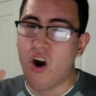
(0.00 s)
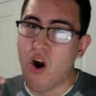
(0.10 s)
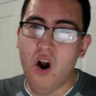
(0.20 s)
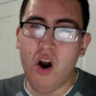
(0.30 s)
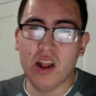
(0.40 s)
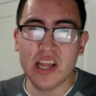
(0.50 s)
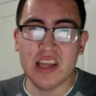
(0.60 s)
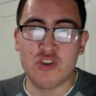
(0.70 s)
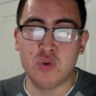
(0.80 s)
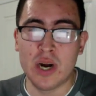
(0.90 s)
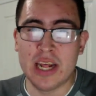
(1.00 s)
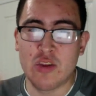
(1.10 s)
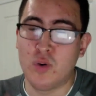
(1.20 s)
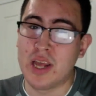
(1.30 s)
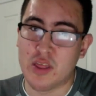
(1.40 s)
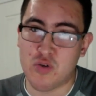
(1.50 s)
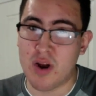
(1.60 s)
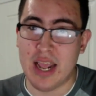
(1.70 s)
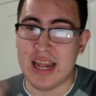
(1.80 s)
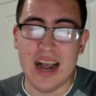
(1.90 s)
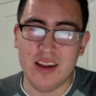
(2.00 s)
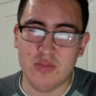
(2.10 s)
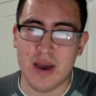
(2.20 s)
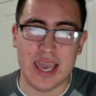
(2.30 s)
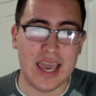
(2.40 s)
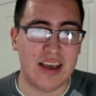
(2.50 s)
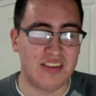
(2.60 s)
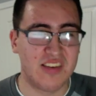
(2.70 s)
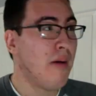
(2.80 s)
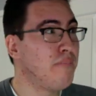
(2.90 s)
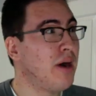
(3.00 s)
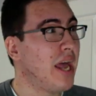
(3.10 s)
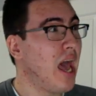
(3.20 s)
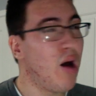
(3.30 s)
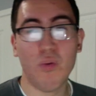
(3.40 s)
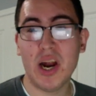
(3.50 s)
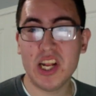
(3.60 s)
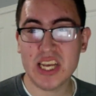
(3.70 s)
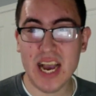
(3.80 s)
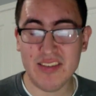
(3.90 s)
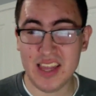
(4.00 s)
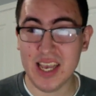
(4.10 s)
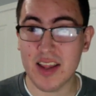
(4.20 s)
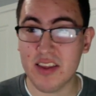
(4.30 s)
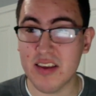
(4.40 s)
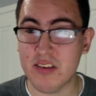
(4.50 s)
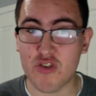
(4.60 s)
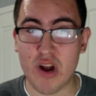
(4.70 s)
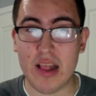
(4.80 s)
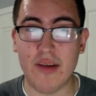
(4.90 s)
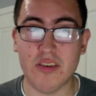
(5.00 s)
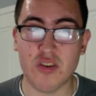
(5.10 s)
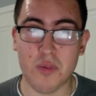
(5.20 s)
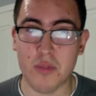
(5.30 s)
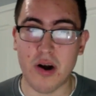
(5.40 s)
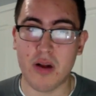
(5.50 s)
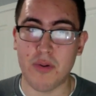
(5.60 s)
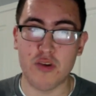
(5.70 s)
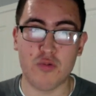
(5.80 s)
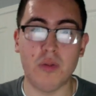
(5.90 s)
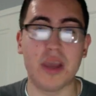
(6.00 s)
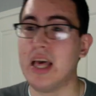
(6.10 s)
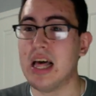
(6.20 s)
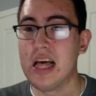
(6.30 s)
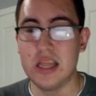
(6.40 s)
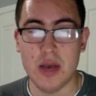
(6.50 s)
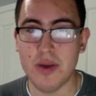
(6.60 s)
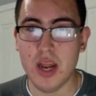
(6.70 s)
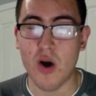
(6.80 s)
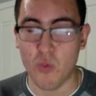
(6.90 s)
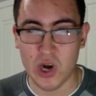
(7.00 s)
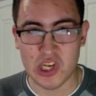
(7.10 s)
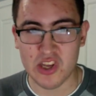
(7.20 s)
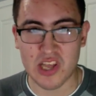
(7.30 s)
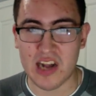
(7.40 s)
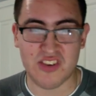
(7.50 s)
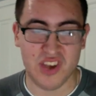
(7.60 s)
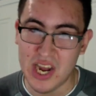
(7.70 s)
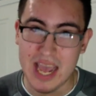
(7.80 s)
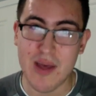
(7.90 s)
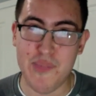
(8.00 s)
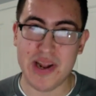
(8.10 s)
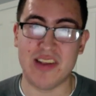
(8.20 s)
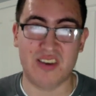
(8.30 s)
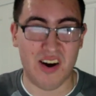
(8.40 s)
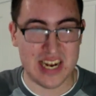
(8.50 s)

early 2023. That is my guess. But what did you guys think of the teaser trailer of the Super Mario Bros. Movie? Let me know what your thoughts on and opinions are